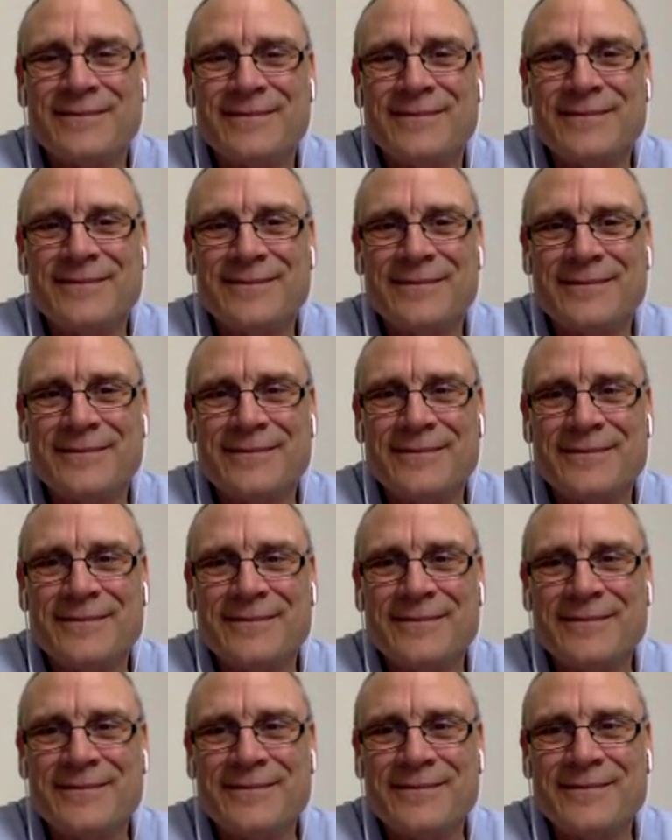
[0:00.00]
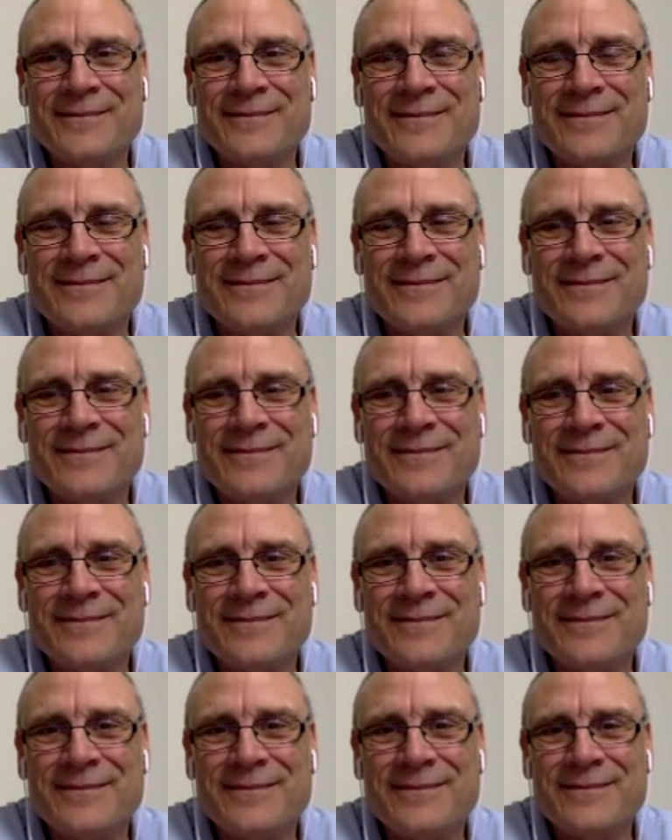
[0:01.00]

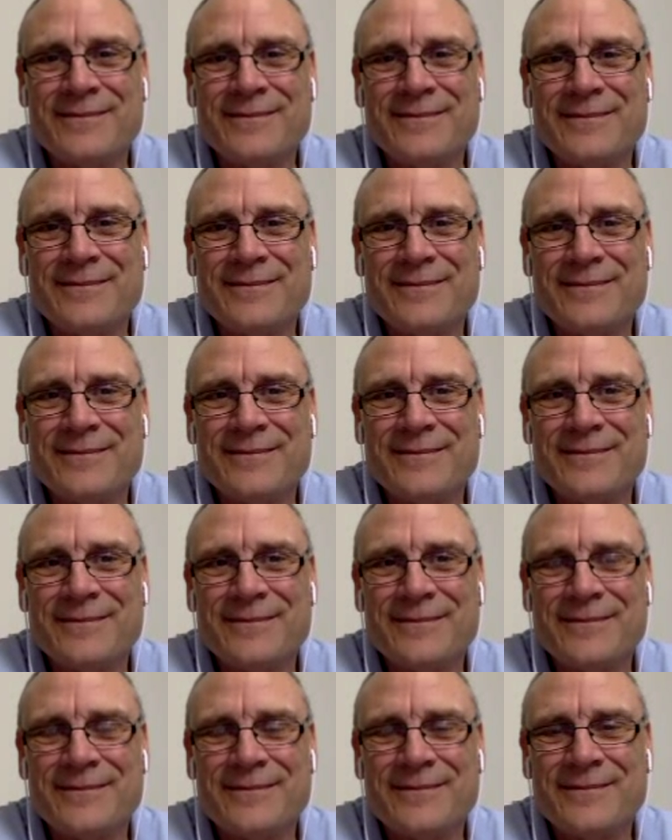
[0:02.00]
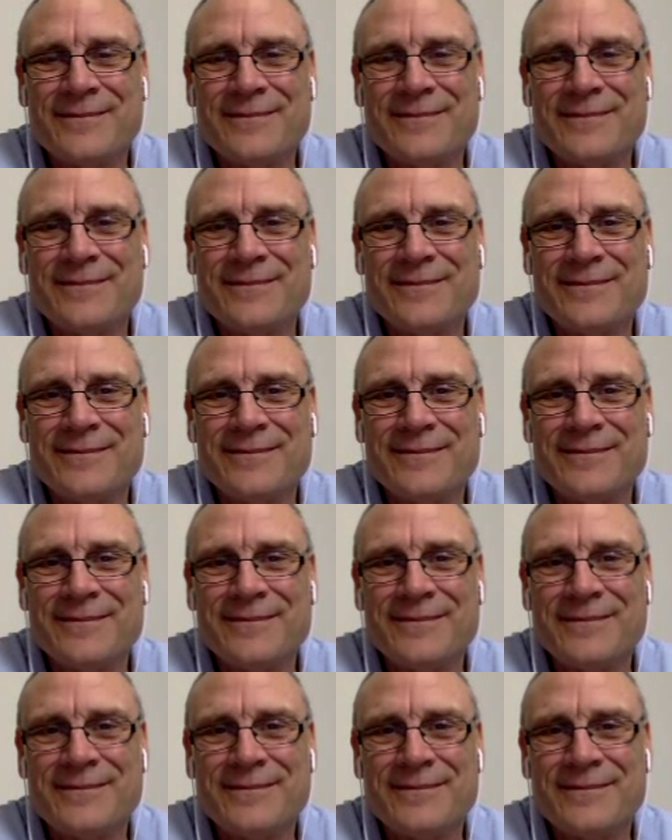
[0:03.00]

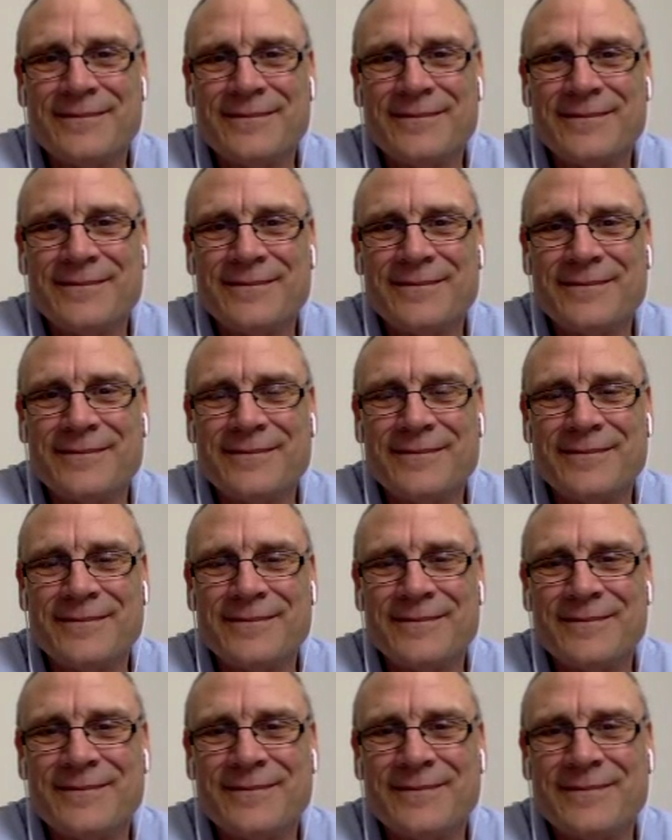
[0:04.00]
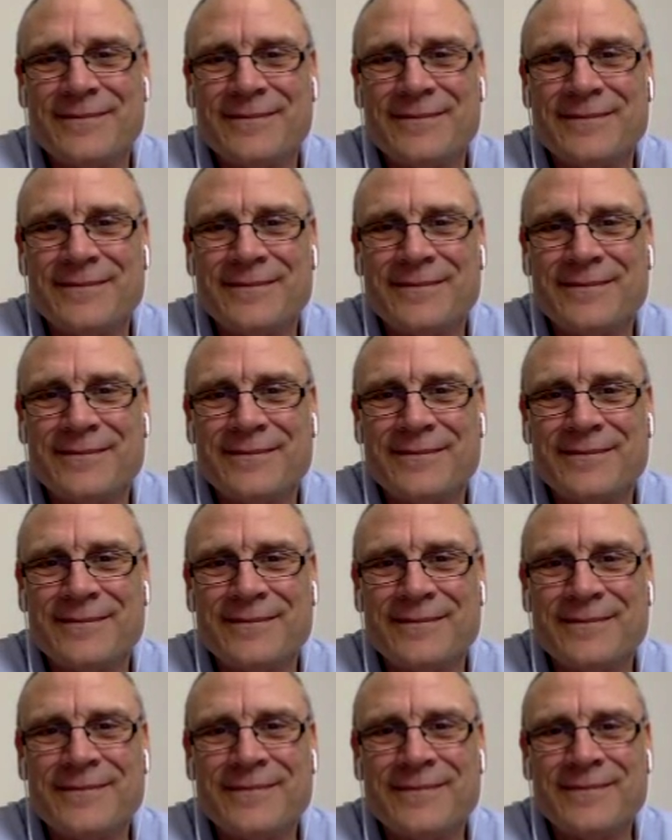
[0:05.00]

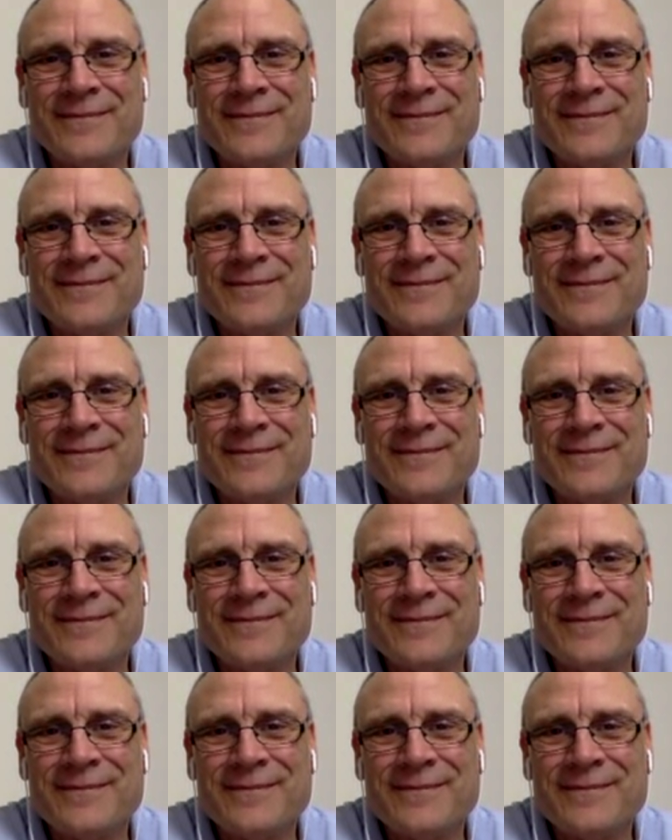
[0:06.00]
(silent)